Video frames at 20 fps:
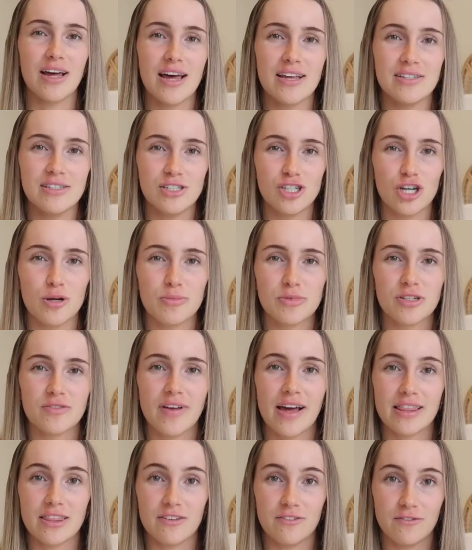In terms of
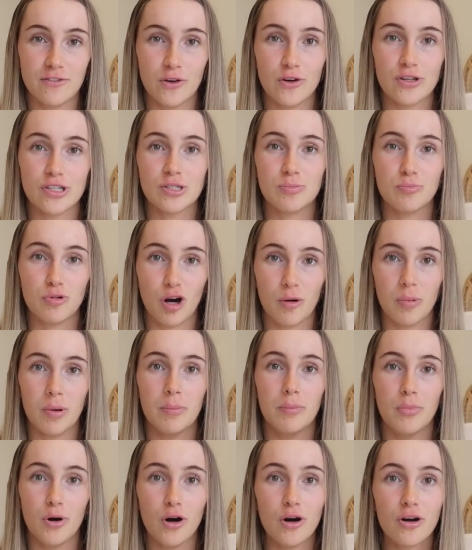like the first proper
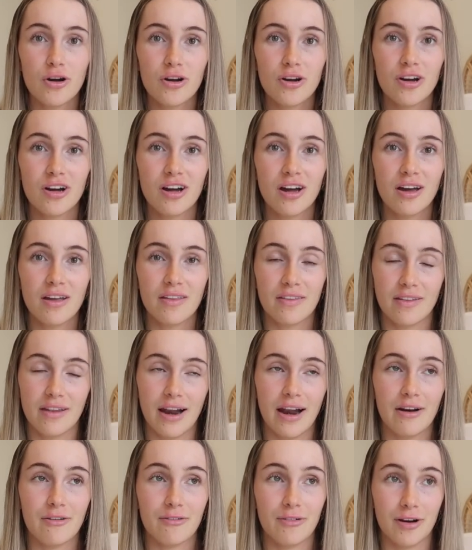book that
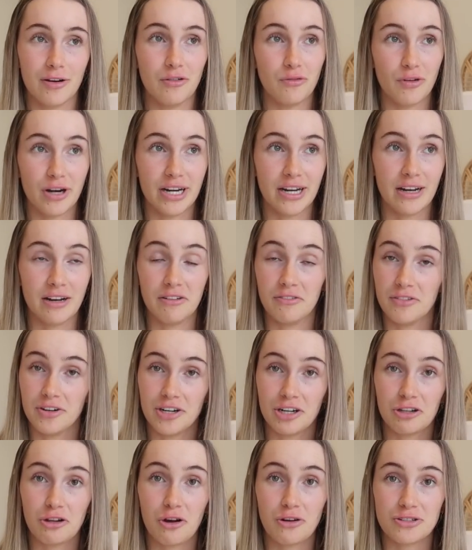I had read in a
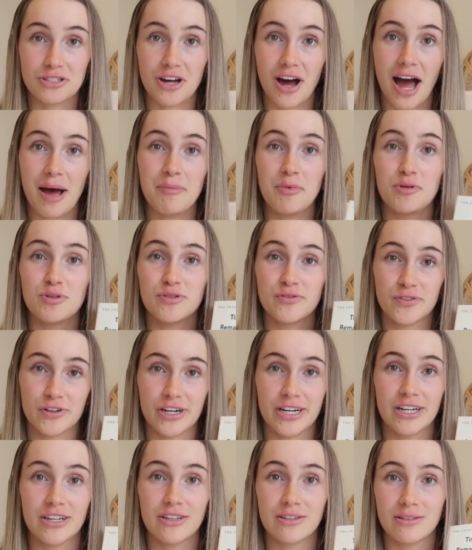very long time, it was
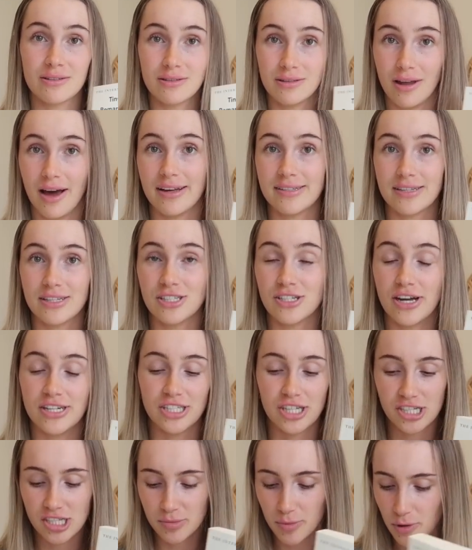very nice and
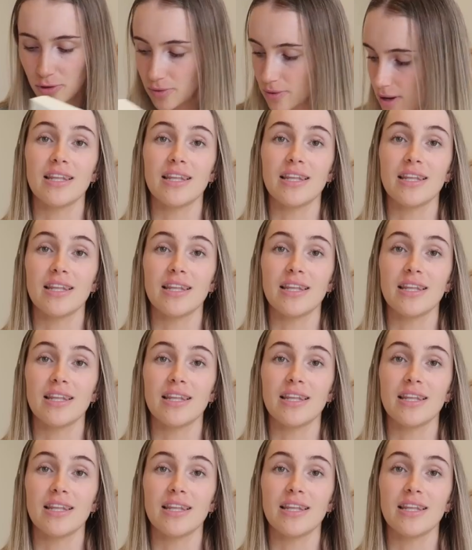digestible.